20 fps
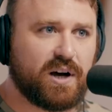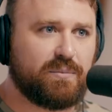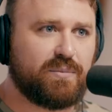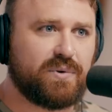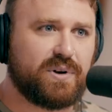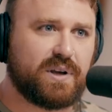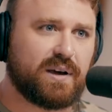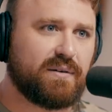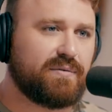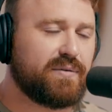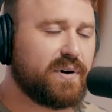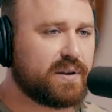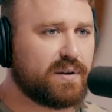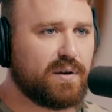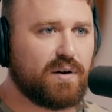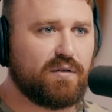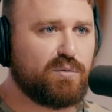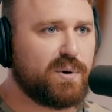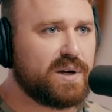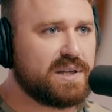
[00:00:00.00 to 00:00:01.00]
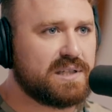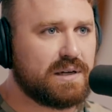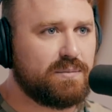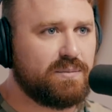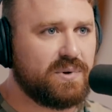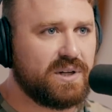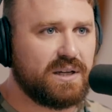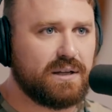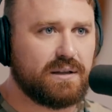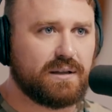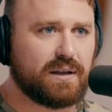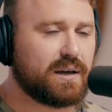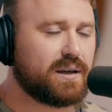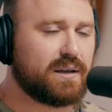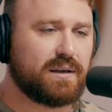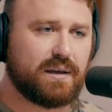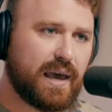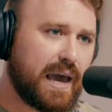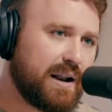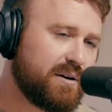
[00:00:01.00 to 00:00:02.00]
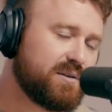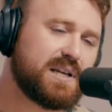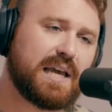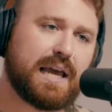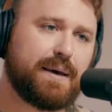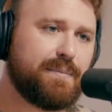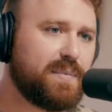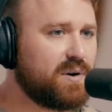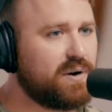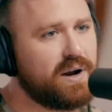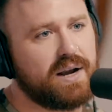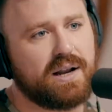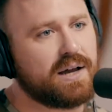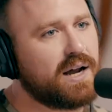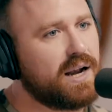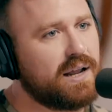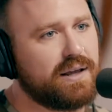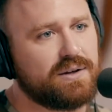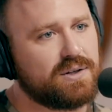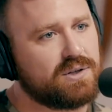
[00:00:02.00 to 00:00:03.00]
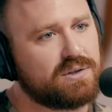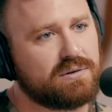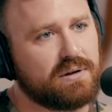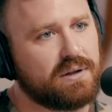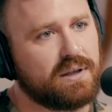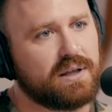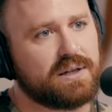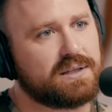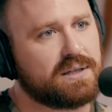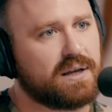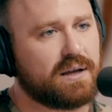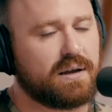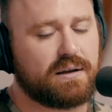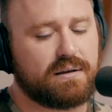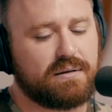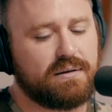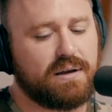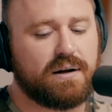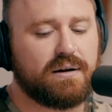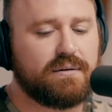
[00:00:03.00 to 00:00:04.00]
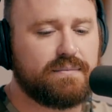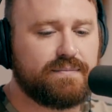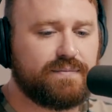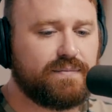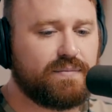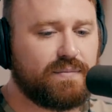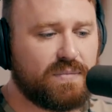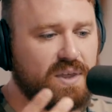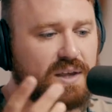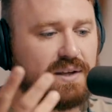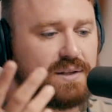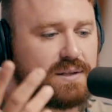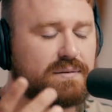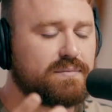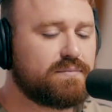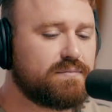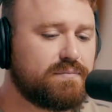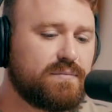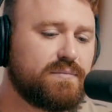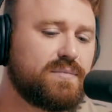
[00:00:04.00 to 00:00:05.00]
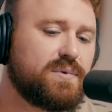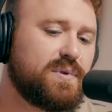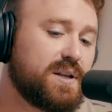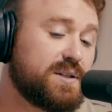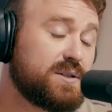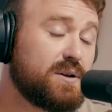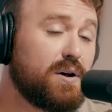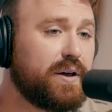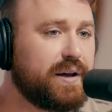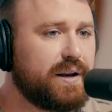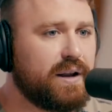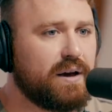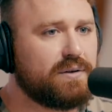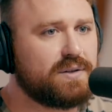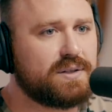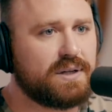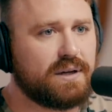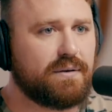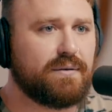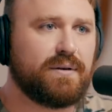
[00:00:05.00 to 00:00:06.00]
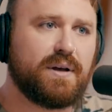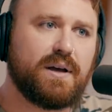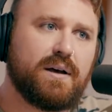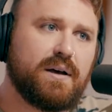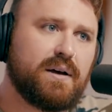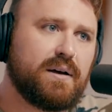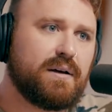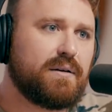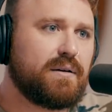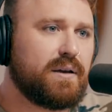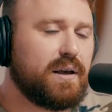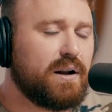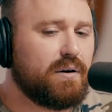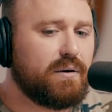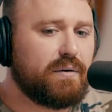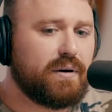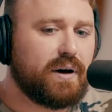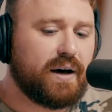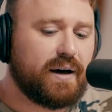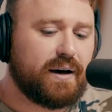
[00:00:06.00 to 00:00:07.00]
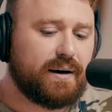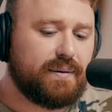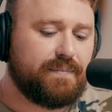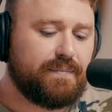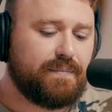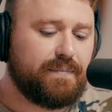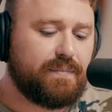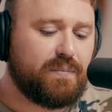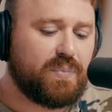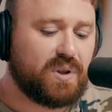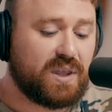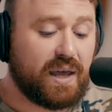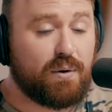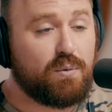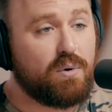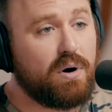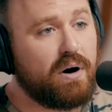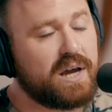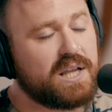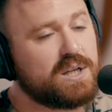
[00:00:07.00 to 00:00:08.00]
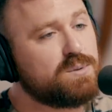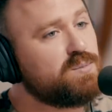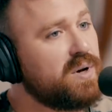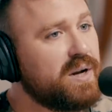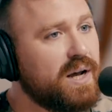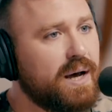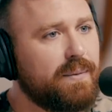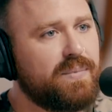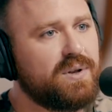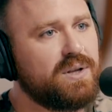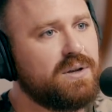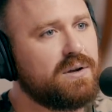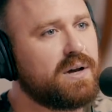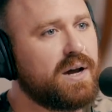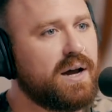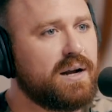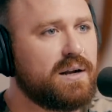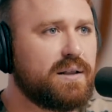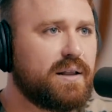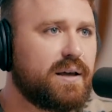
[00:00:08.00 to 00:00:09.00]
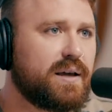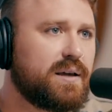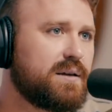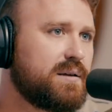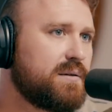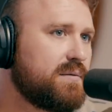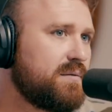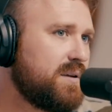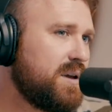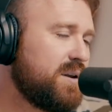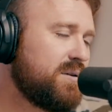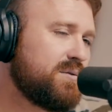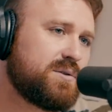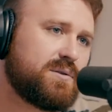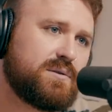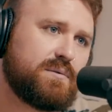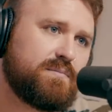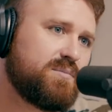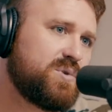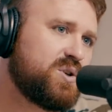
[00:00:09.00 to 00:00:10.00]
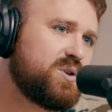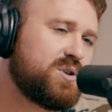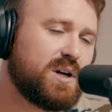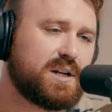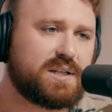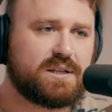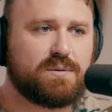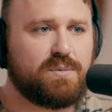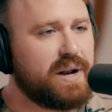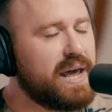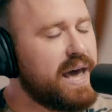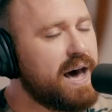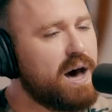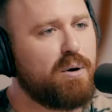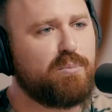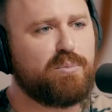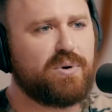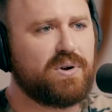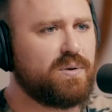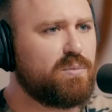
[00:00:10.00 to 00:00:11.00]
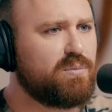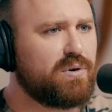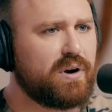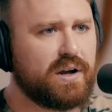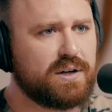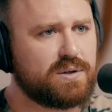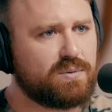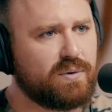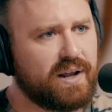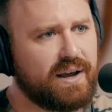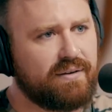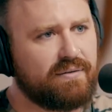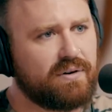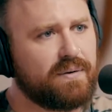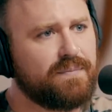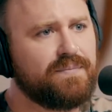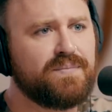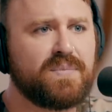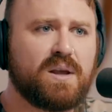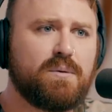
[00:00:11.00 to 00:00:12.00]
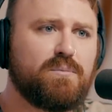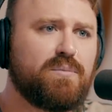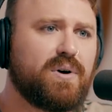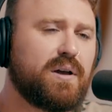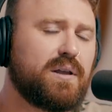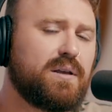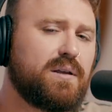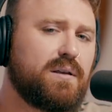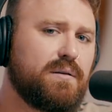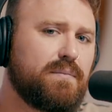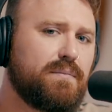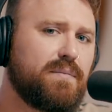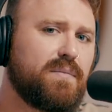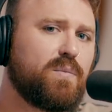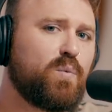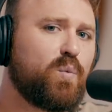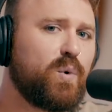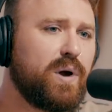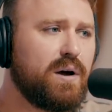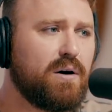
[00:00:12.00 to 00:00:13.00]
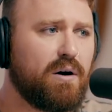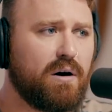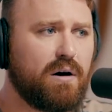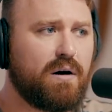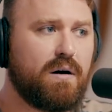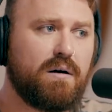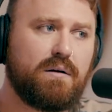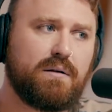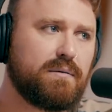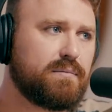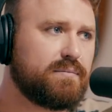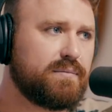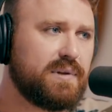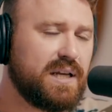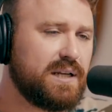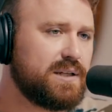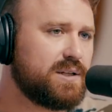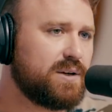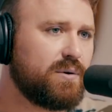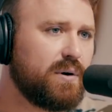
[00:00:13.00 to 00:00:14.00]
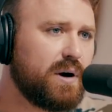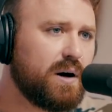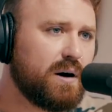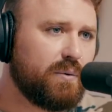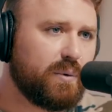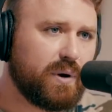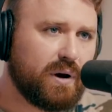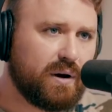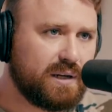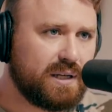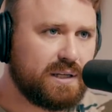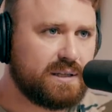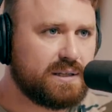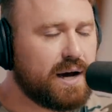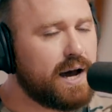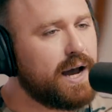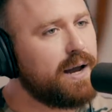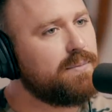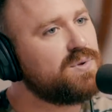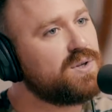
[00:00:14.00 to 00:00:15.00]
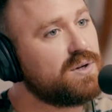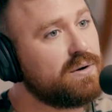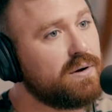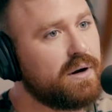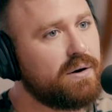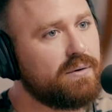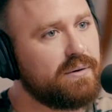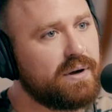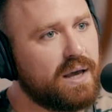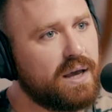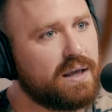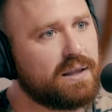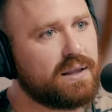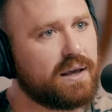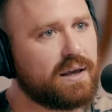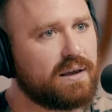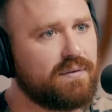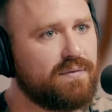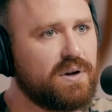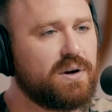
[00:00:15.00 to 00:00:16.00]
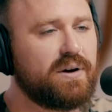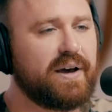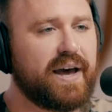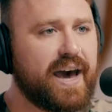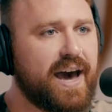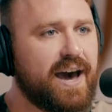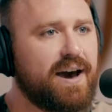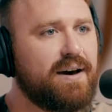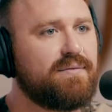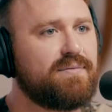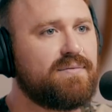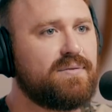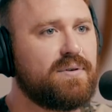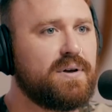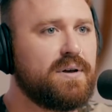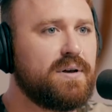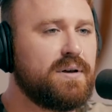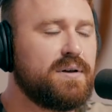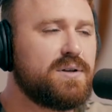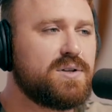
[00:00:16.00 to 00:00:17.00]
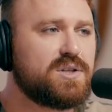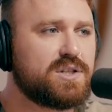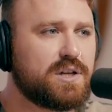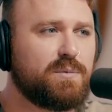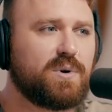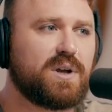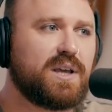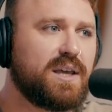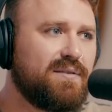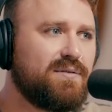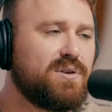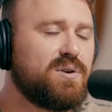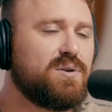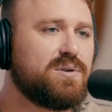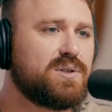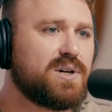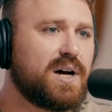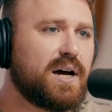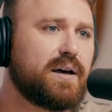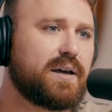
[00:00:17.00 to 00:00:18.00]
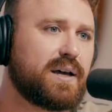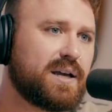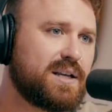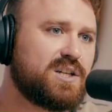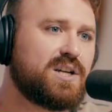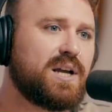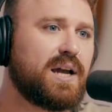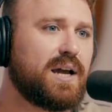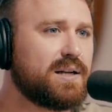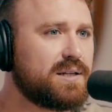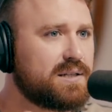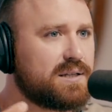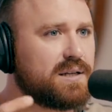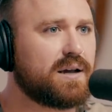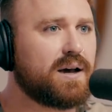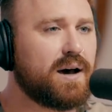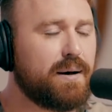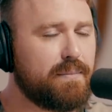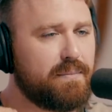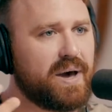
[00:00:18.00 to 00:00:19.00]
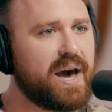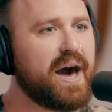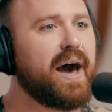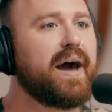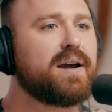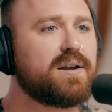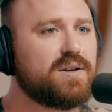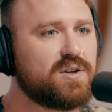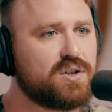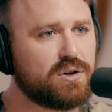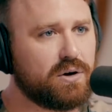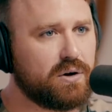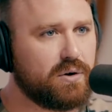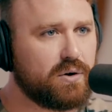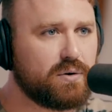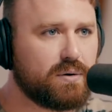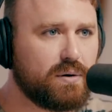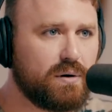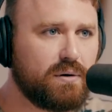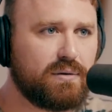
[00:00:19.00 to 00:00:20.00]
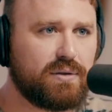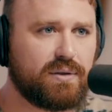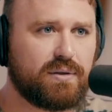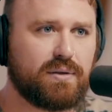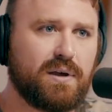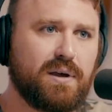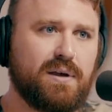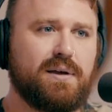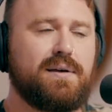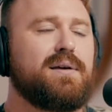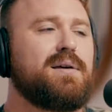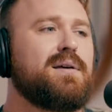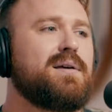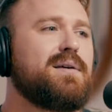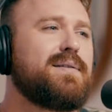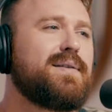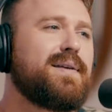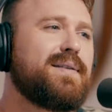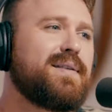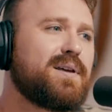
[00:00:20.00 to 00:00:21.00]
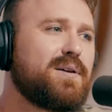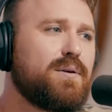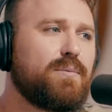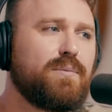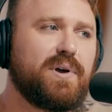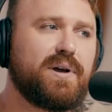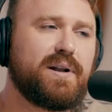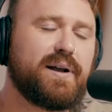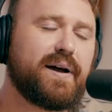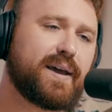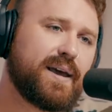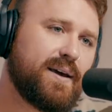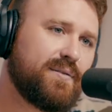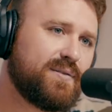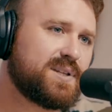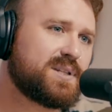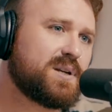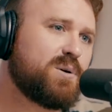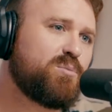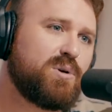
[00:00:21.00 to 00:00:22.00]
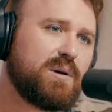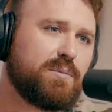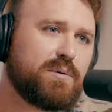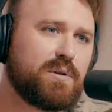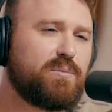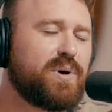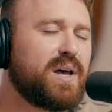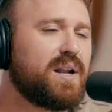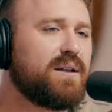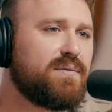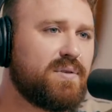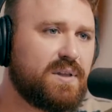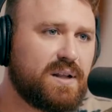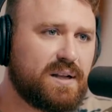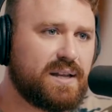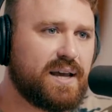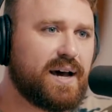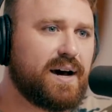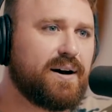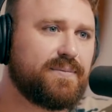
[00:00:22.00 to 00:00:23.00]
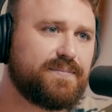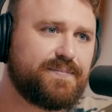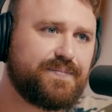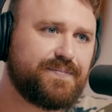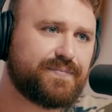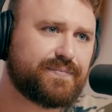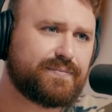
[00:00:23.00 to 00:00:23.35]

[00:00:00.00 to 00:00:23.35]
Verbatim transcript: up when you get fucked over by somebody in like entertainment or any kind of industry that's like, you know, this this is all I know. So, mm-hmm. you know, um, but that wall gets put up and you kind of like you know shut someone out, burn the bridge, whatever. But we all need to grow. We all need time to grow. And like if you don't have someone giving you like a chance to come back and show your growth, then like you're really not giving some people the benefit of the doubt.